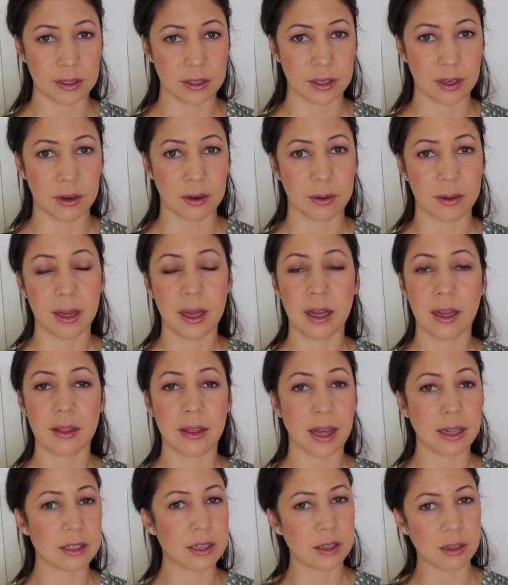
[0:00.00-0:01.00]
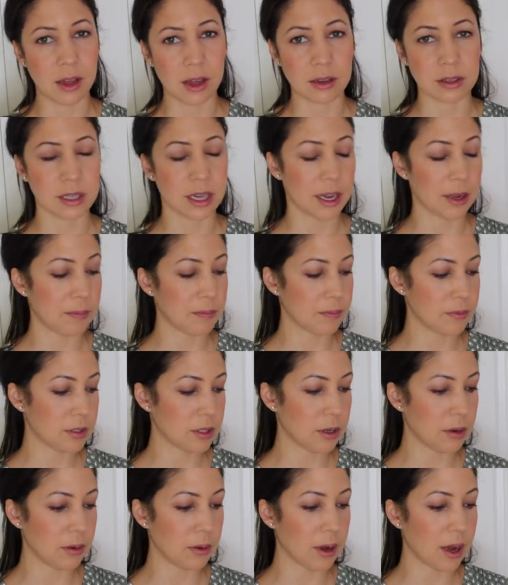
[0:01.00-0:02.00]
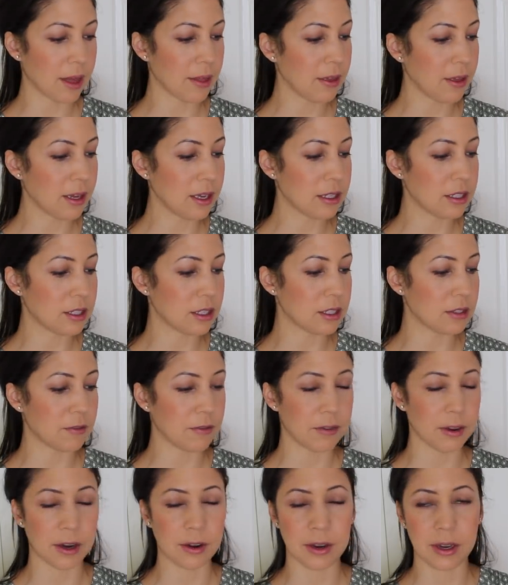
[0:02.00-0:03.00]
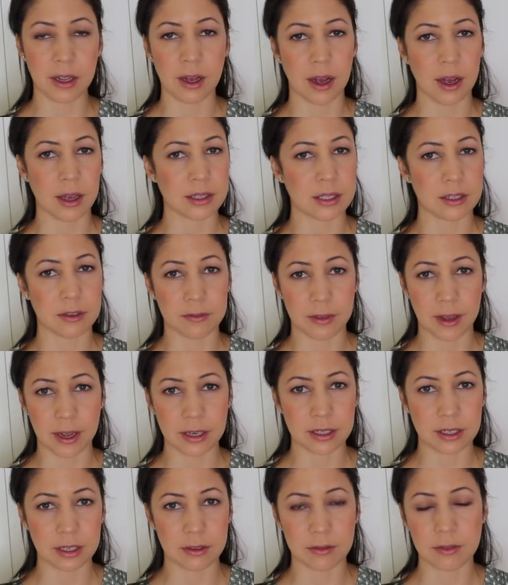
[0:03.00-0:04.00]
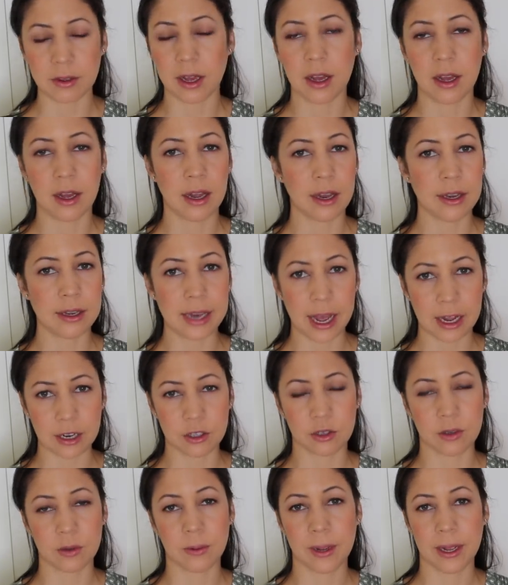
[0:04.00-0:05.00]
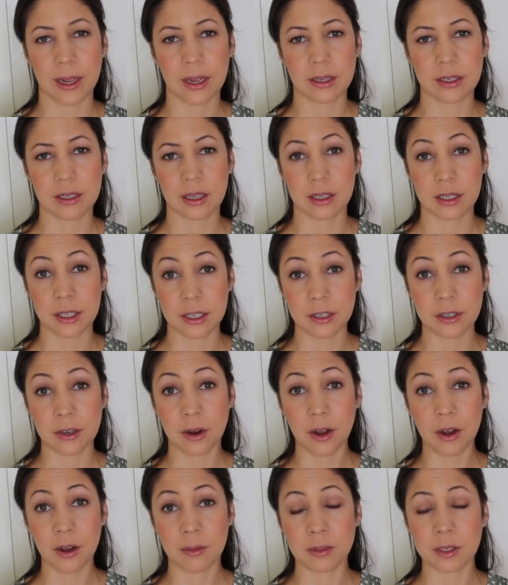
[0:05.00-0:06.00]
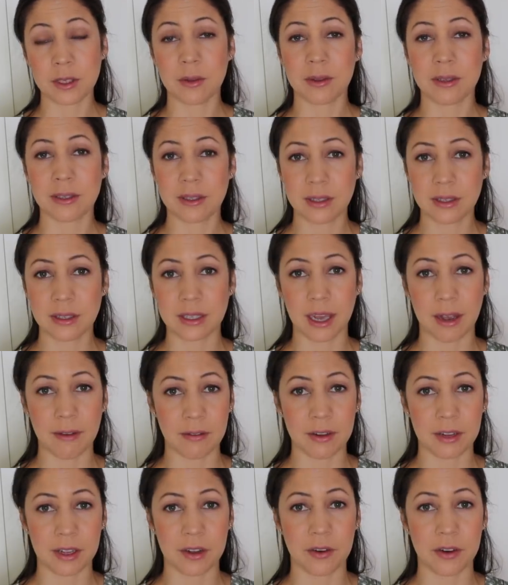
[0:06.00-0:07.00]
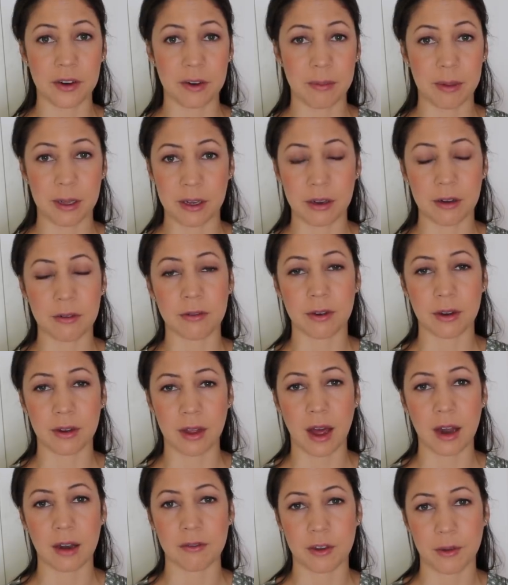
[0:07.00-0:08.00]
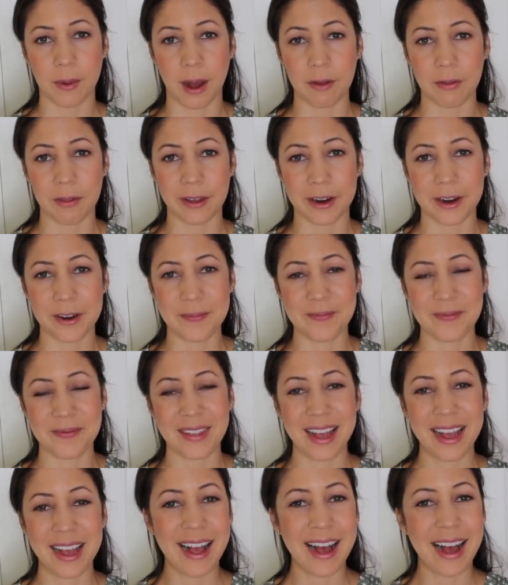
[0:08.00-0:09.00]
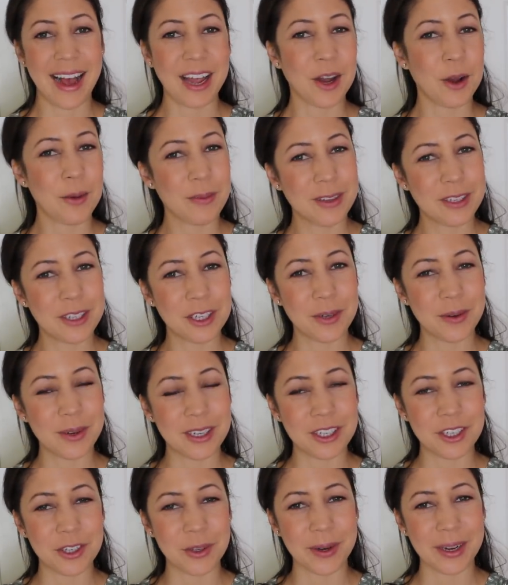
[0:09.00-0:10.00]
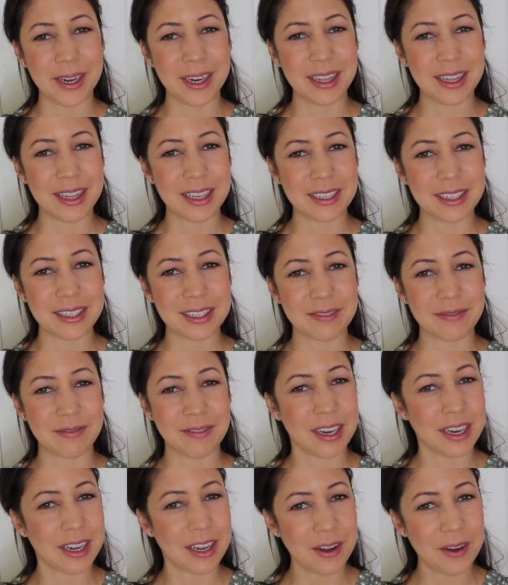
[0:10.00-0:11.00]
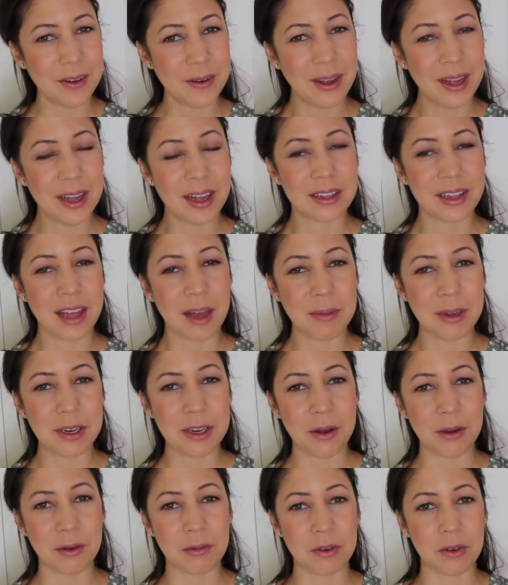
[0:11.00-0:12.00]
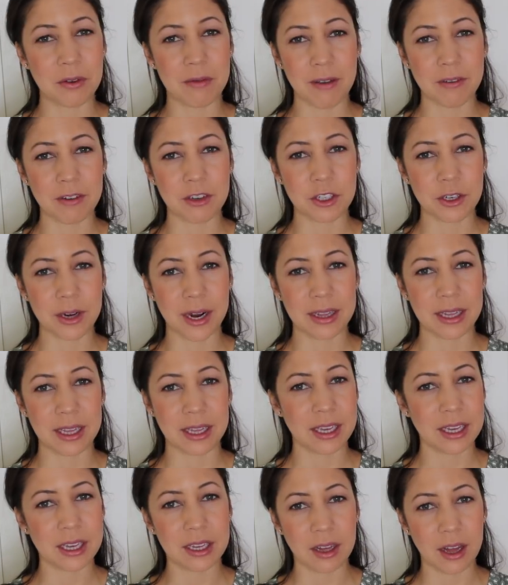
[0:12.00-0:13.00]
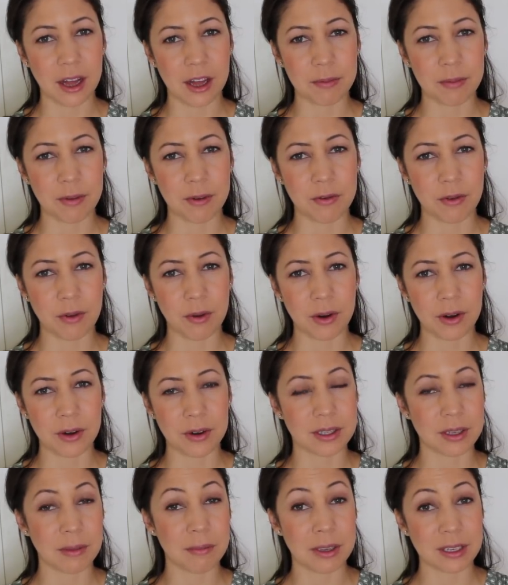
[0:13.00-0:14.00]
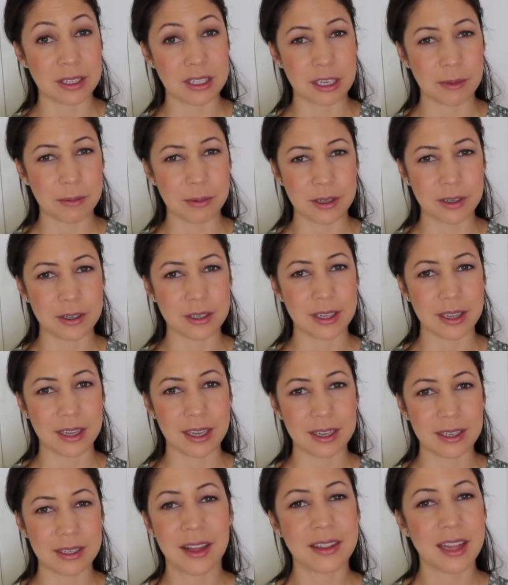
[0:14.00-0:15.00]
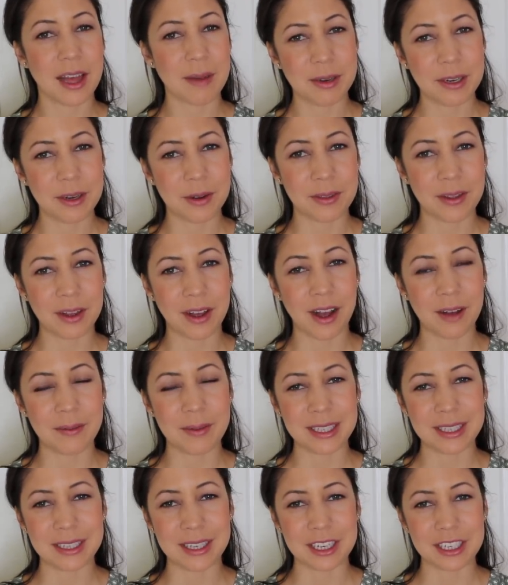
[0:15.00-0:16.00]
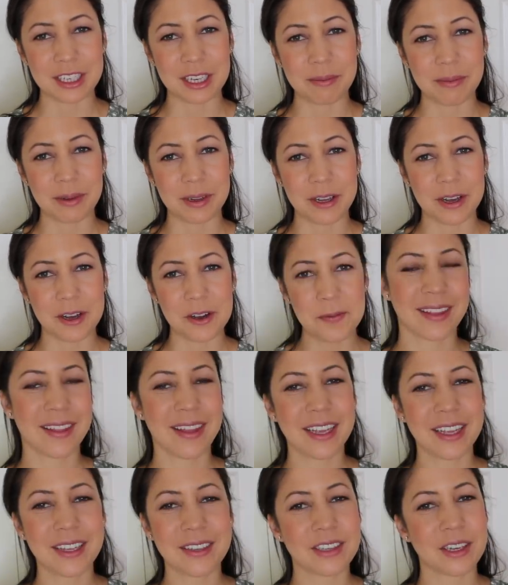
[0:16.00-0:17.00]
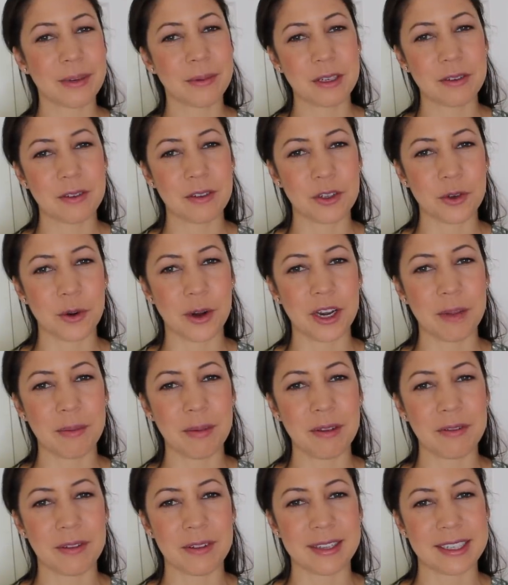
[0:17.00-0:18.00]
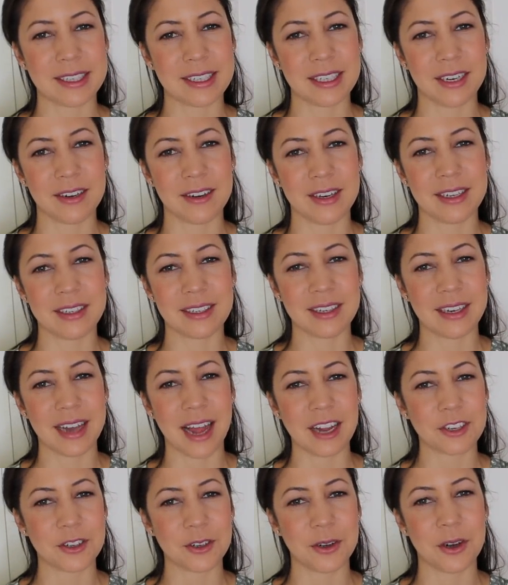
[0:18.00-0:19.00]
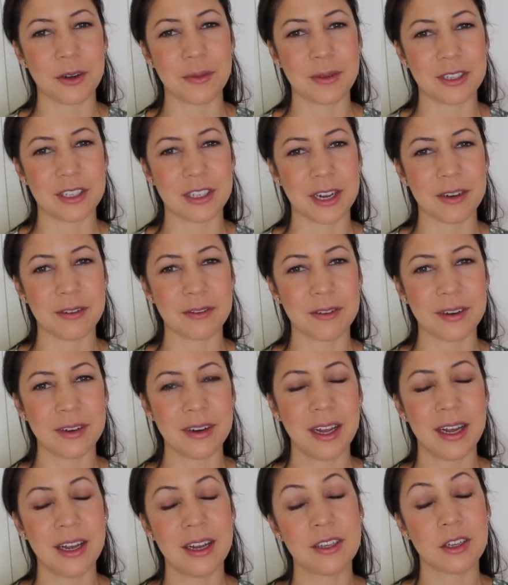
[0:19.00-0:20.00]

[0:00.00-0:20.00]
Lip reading: So that's a long time. So I think it's just very cost-effective, natural way to clean your home. So this is definitely going to be good for a lot of you out there. I hope that you enjoyed this video. Let me know if you've ever tried the eCloth before or something similar to this. Let me know in the comment section below. Thank you so much for joining me for this series, Natural Home with Jennifer.